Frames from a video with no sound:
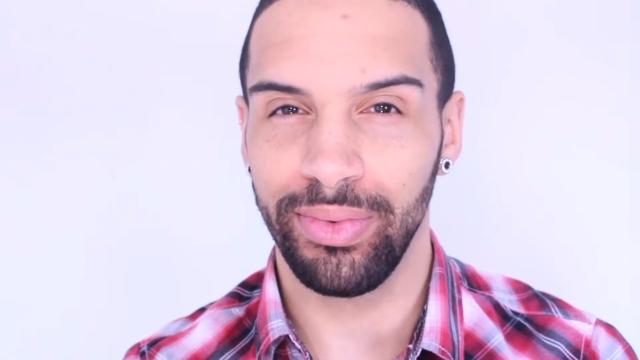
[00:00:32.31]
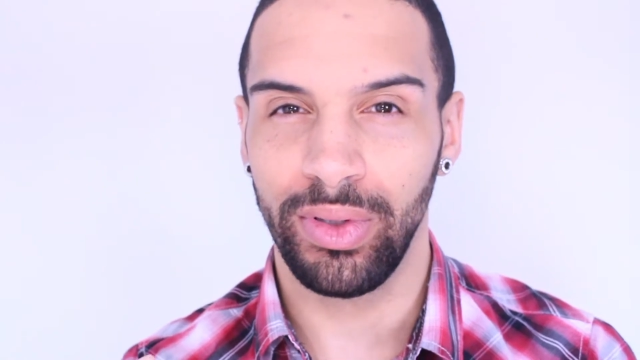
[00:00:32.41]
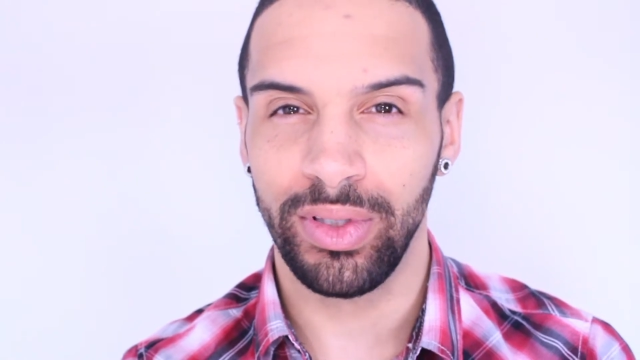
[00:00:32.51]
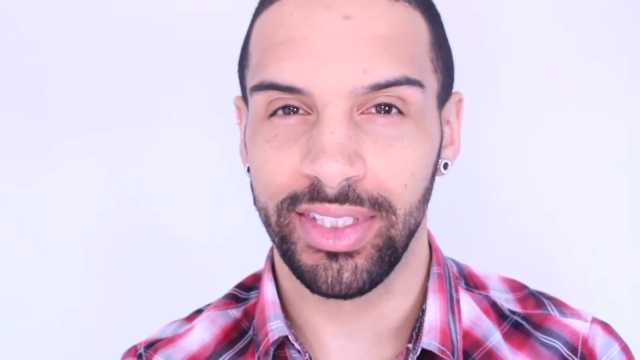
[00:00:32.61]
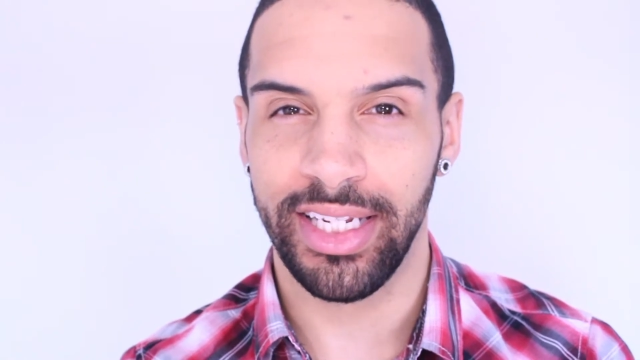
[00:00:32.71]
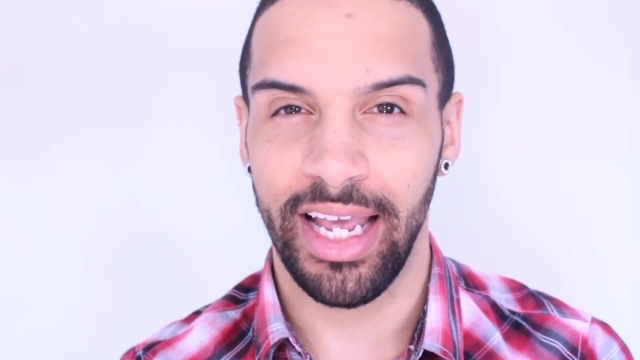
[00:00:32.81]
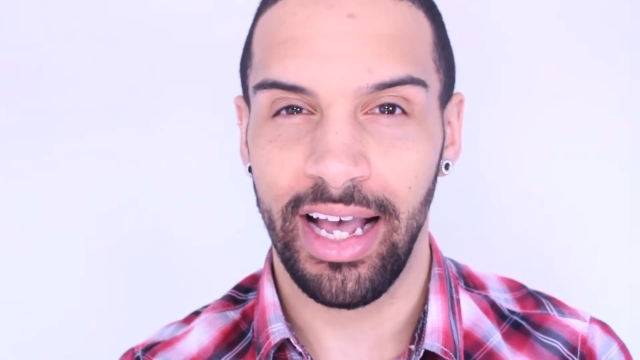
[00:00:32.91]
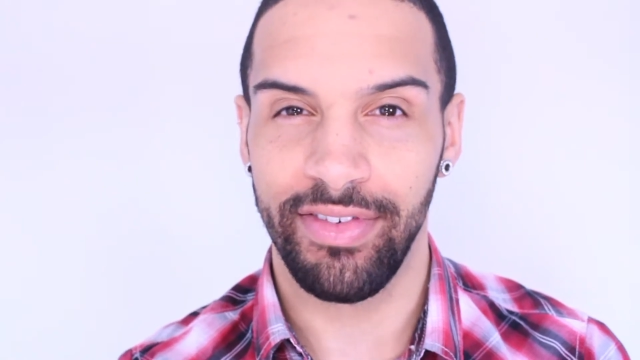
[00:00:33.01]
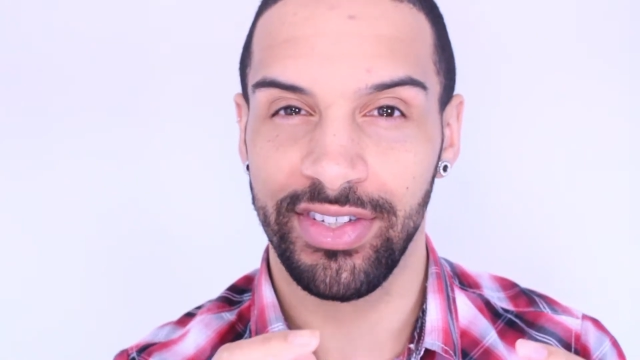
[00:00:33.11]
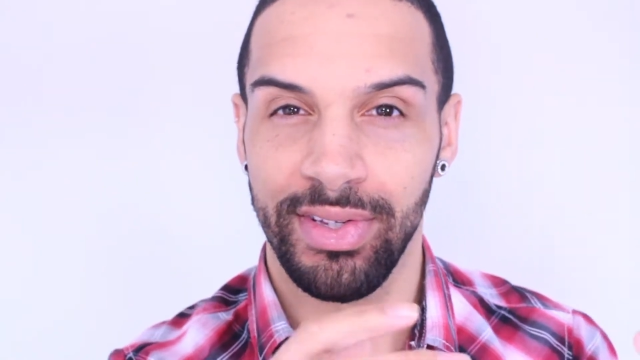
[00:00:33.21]
roles that
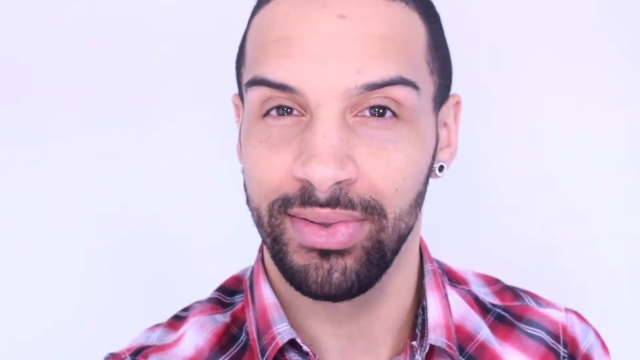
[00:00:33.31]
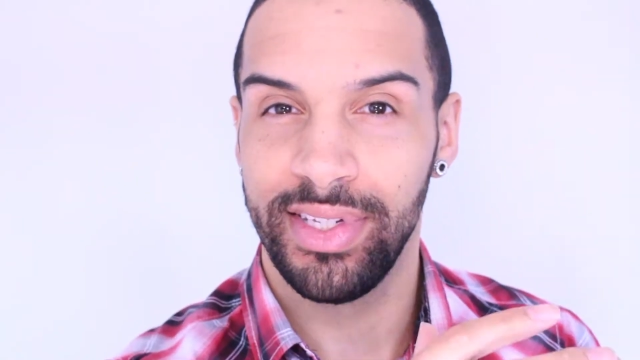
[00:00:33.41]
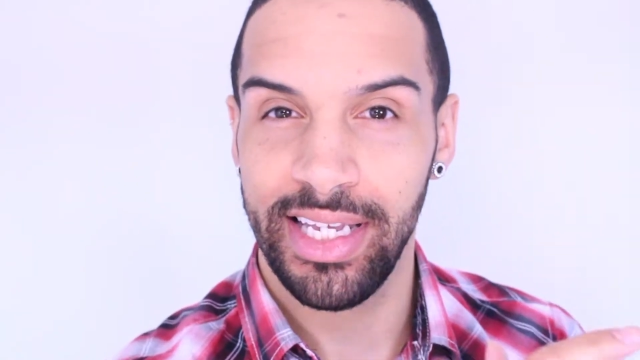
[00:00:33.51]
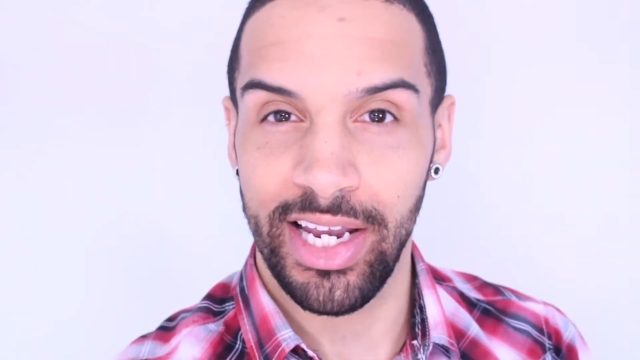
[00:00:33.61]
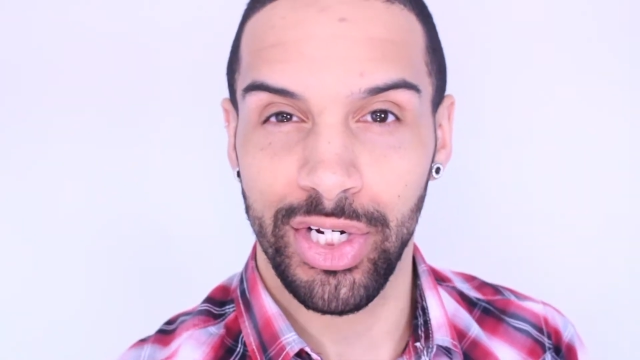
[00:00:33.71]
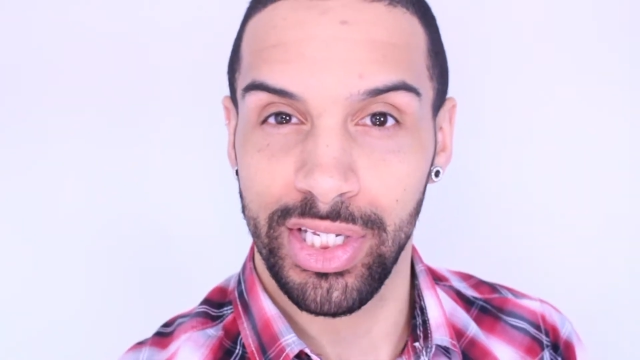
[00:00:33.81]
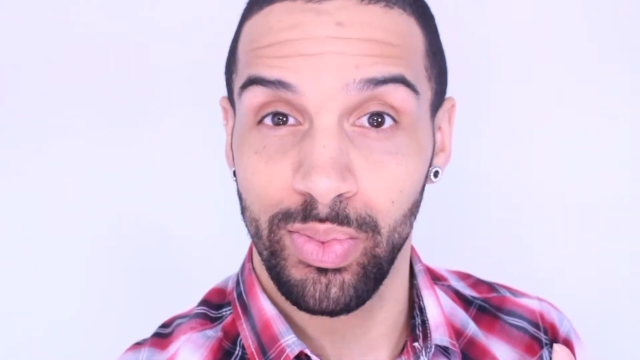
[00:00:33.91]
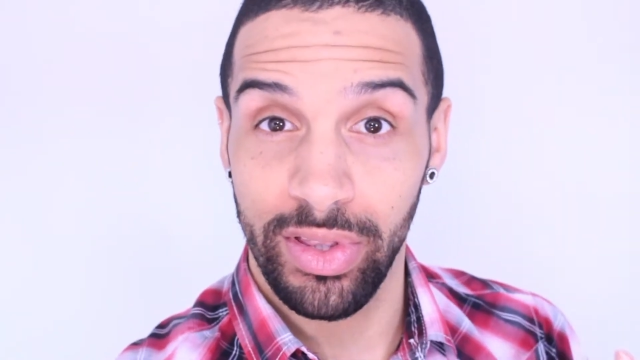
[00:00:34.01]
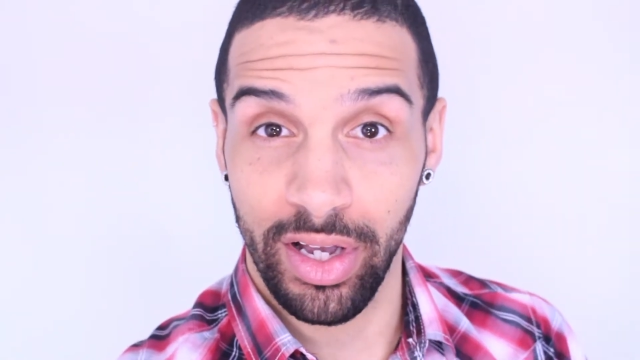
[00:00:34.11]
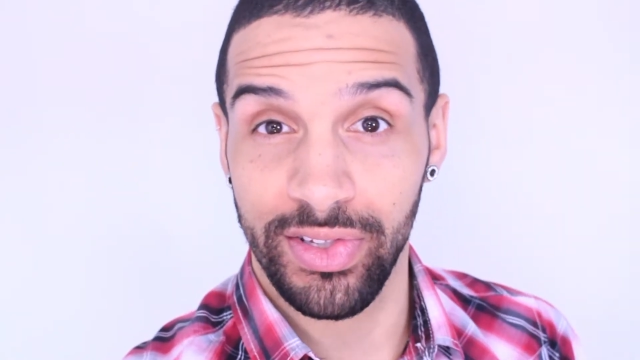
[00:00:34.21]
have
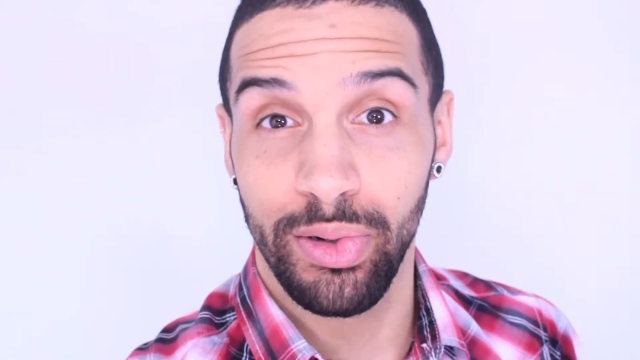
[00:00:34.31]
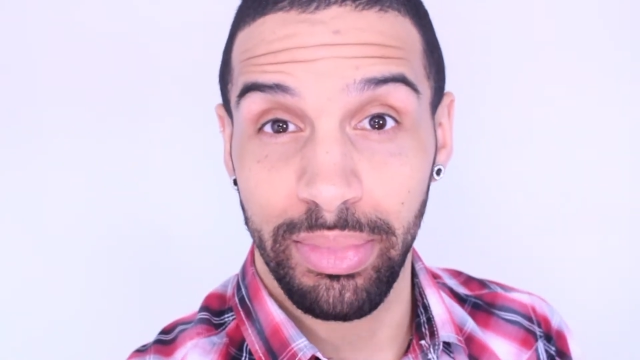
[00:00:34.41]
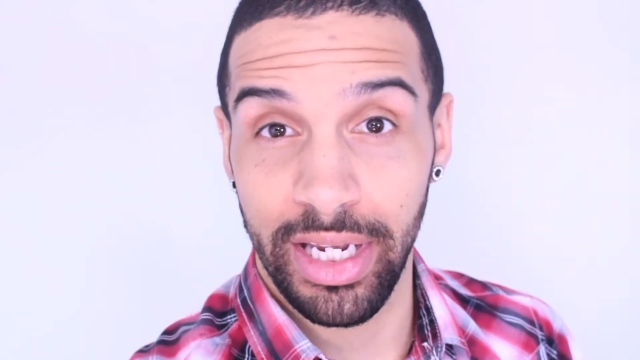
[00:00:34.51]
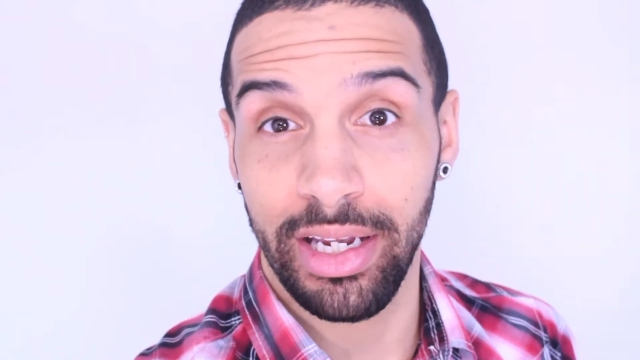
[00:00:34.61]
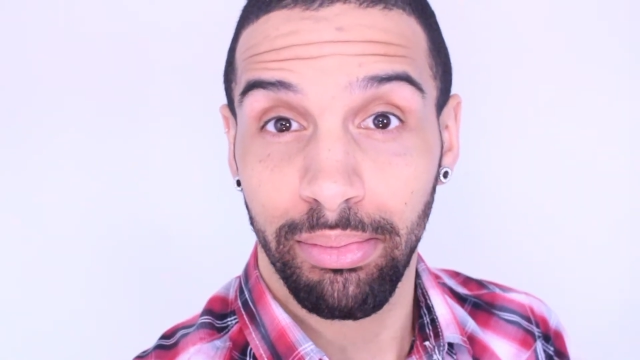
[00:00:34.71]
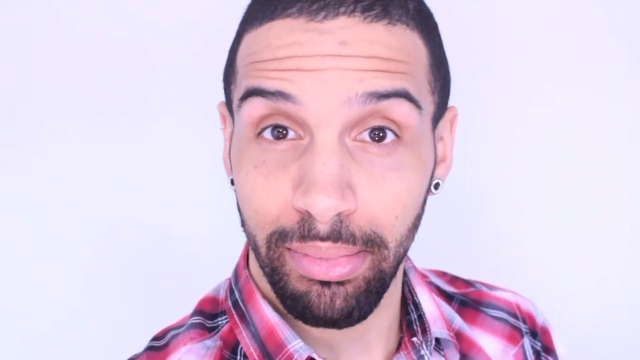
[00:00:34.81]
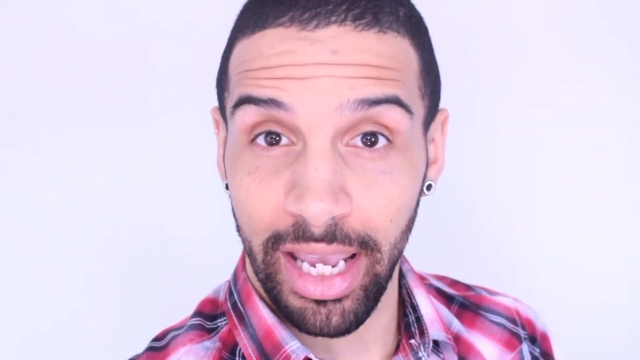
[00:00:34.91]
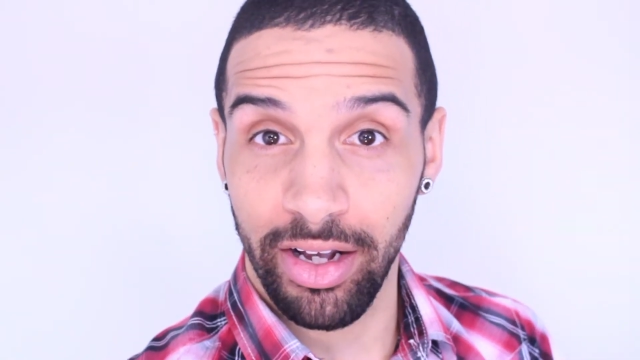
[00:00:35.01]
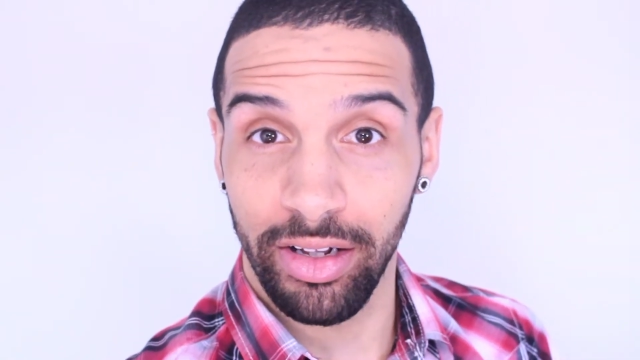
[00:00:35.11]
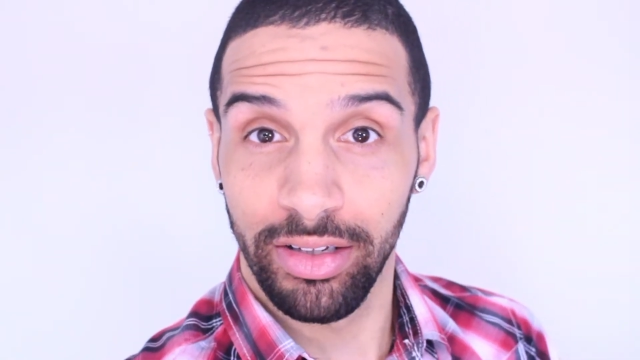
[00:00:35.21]
associations with also being
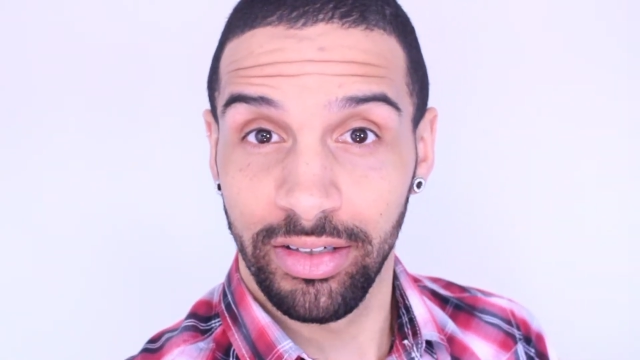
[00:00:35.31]
male.